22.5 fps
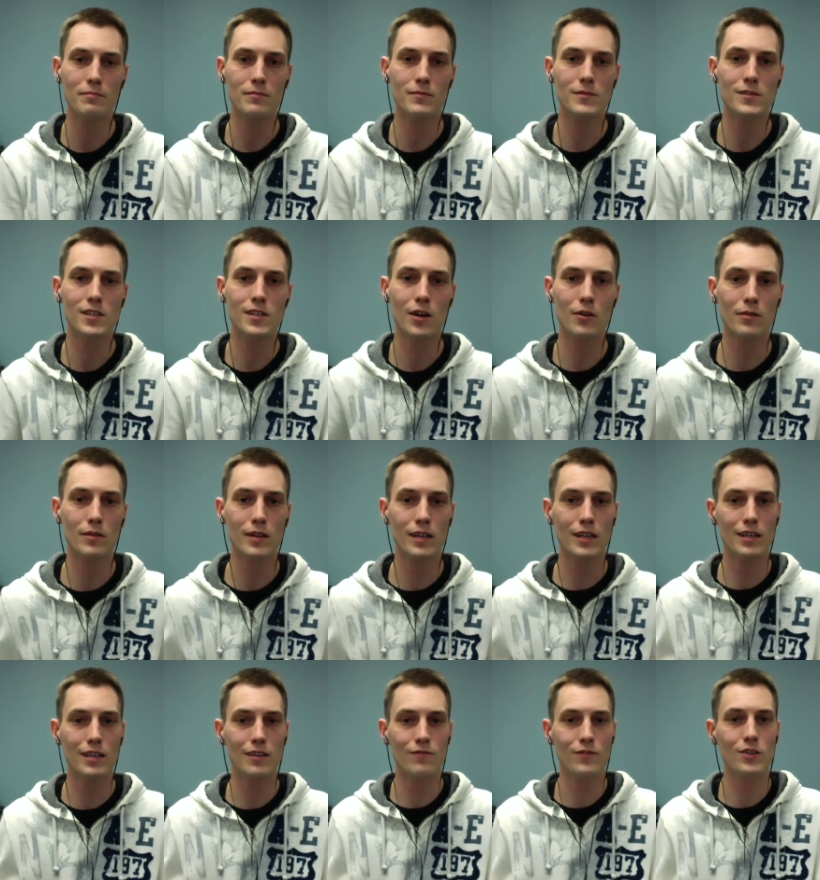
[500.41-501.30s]
So
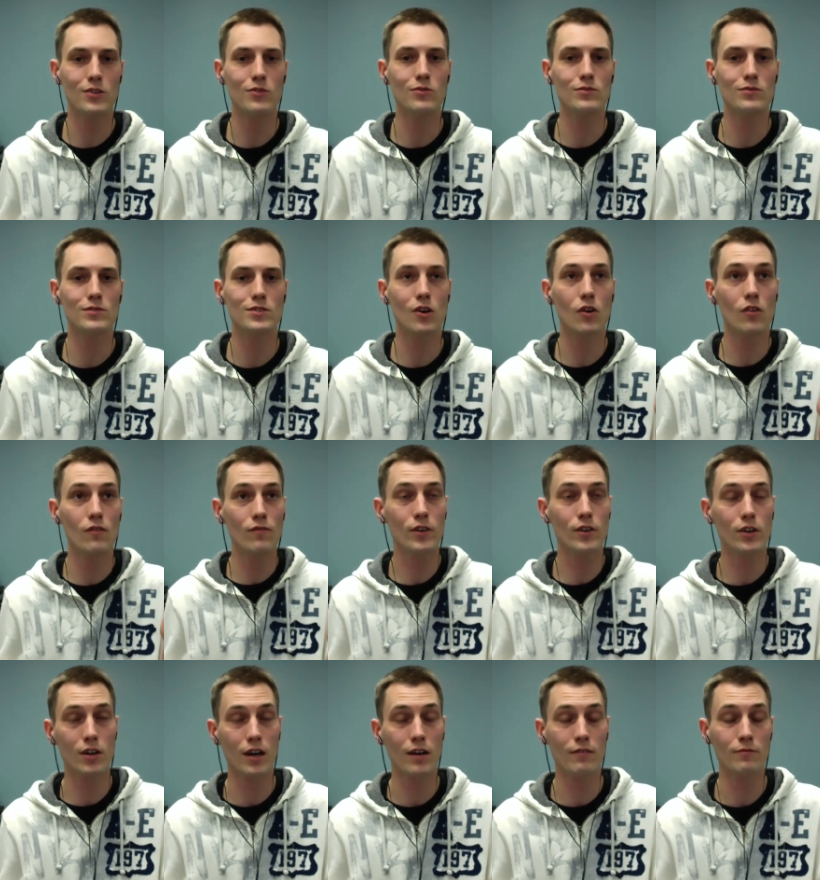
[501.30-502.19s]
if you don't
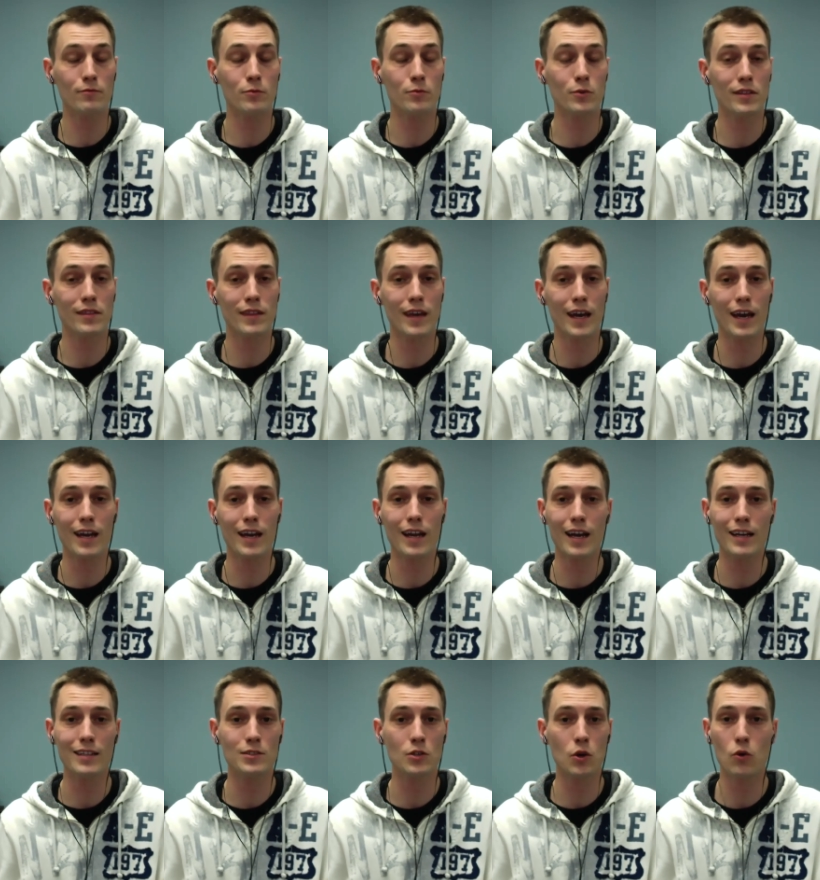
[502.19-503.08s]
feel comfortable with that,
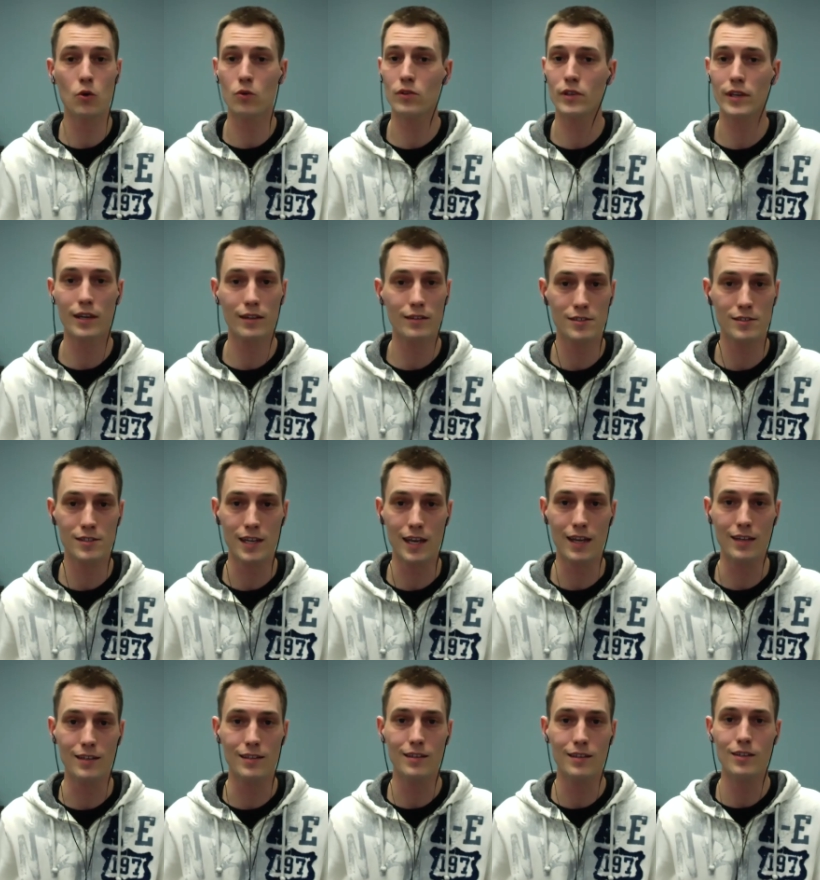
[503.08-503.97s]
I totally
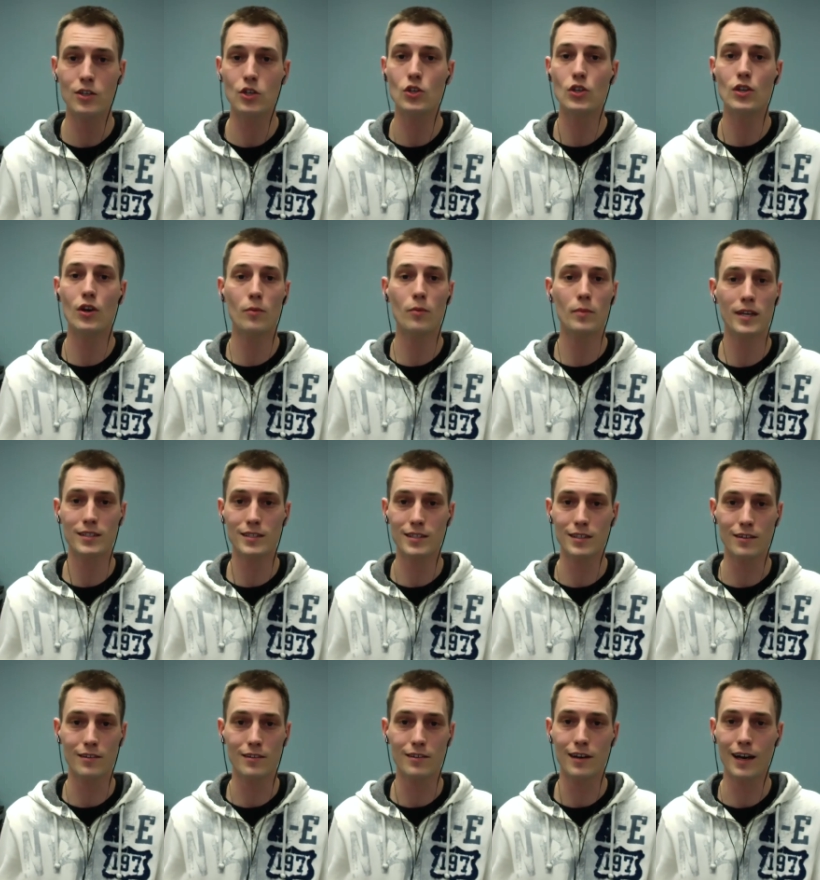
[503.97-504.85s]
understand. No big
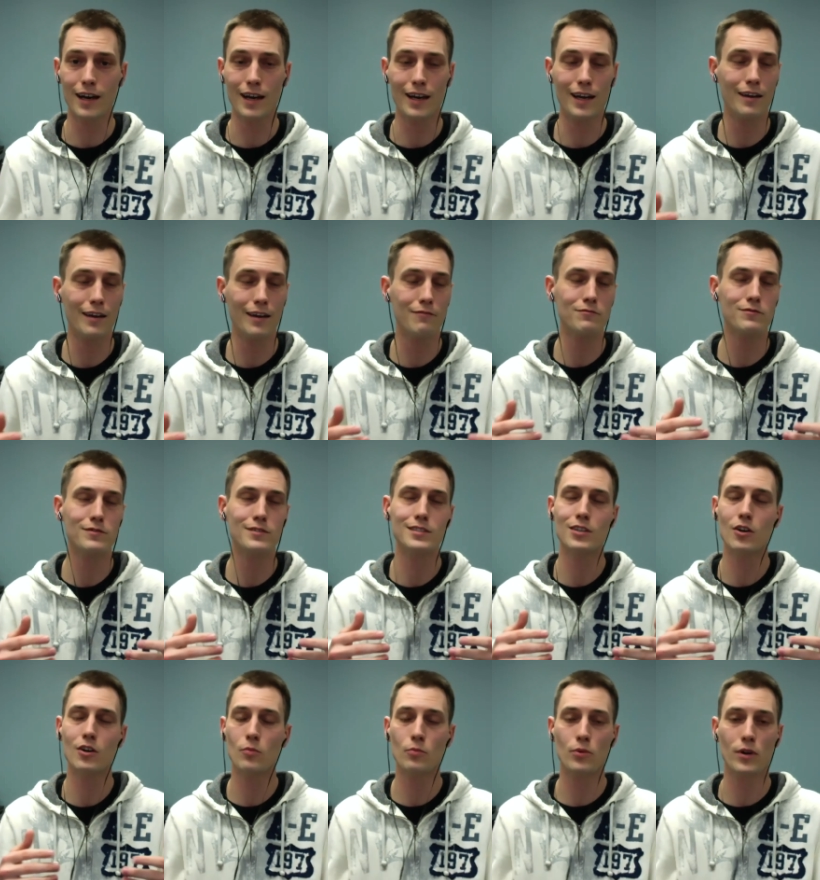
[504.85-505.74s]
deal. I have
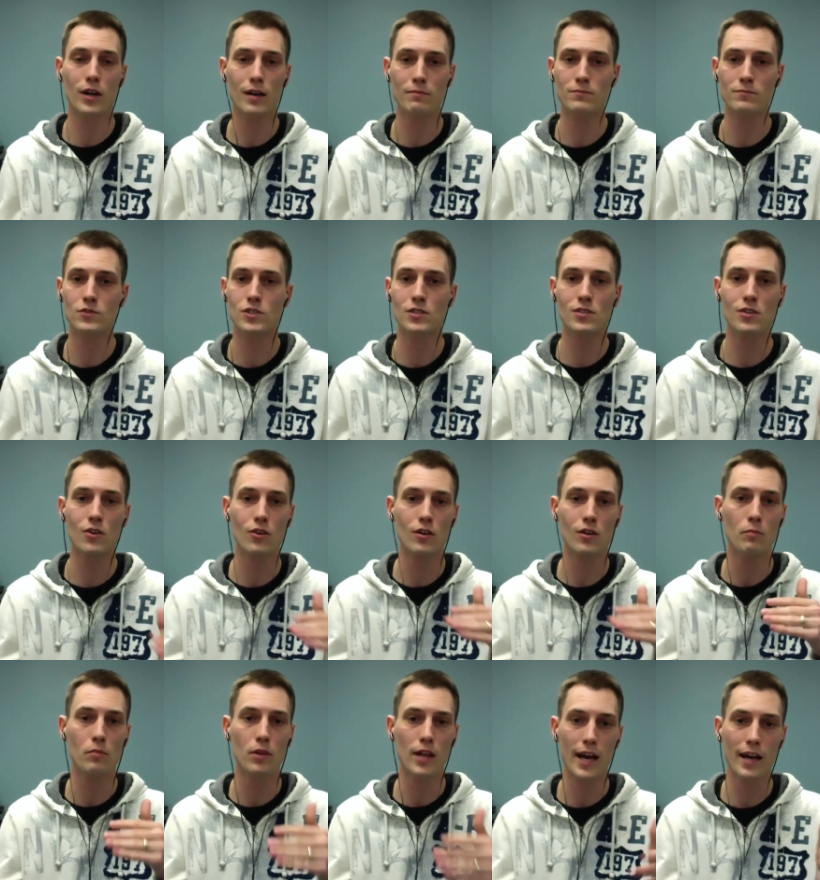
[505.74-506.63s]
no problem. Just go to
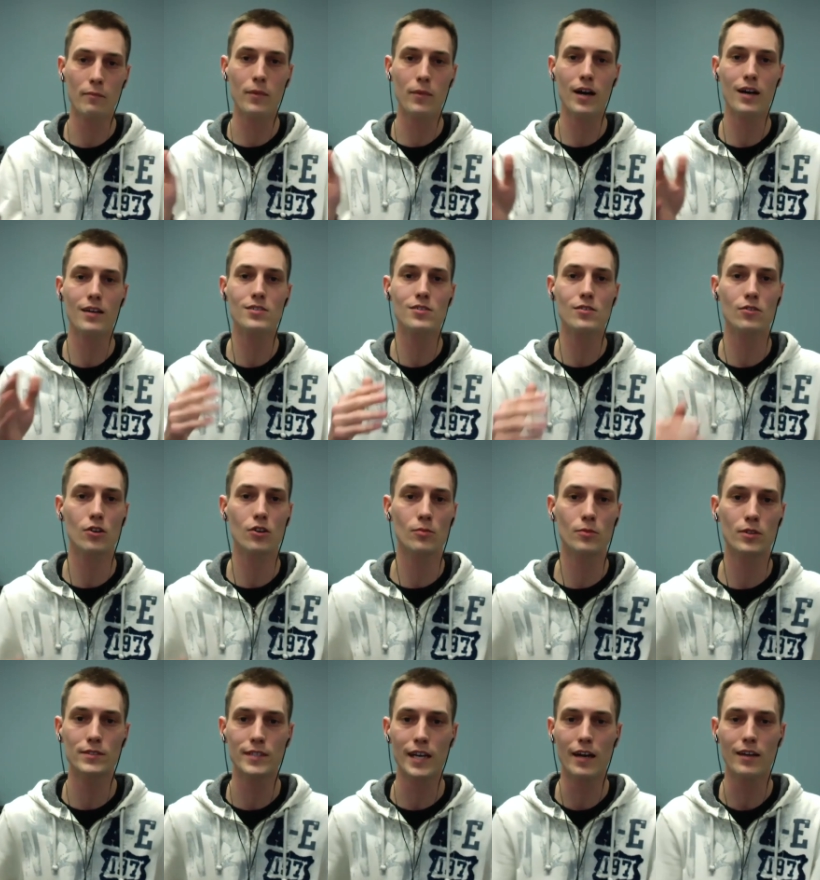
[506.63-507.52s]

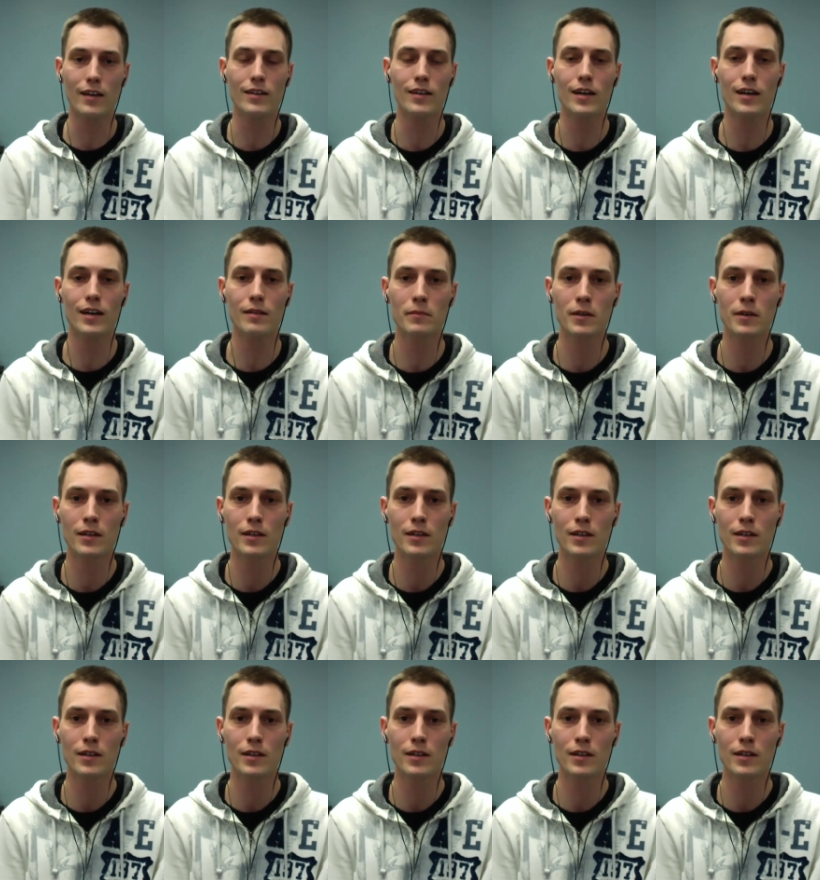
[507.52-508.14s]
blackboxglobal.com